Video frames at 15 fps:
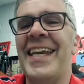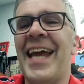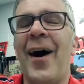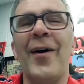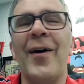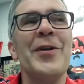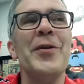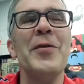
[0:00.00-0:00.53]

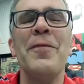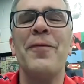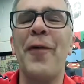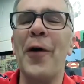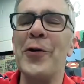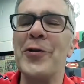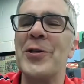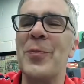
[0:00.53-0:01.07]
now, you
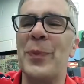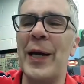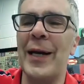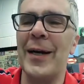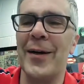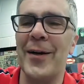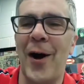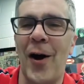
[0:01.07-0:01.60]
first
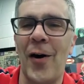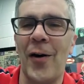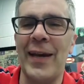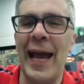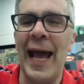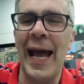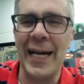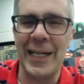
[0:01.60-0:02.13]
appeared
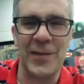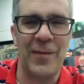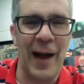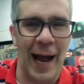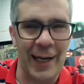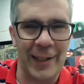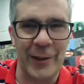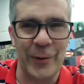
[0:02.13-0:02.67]
on X
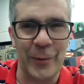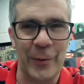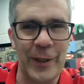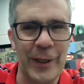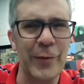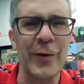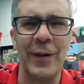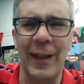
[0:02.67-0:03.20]
Factor
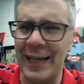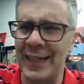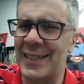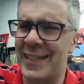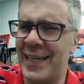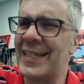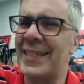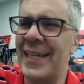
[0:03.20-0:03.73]
when you were like
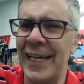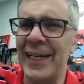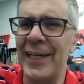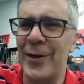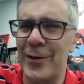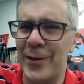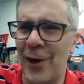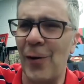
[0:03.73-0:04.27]
16
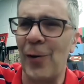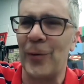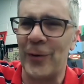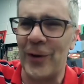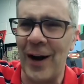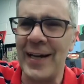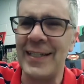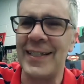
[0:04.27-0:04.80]
years old,
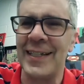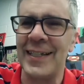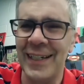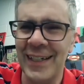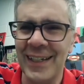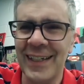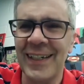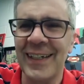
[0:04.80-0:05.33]
right?
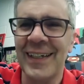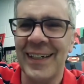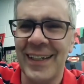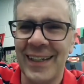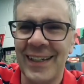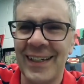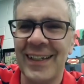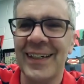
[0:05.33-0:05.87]
Yeah,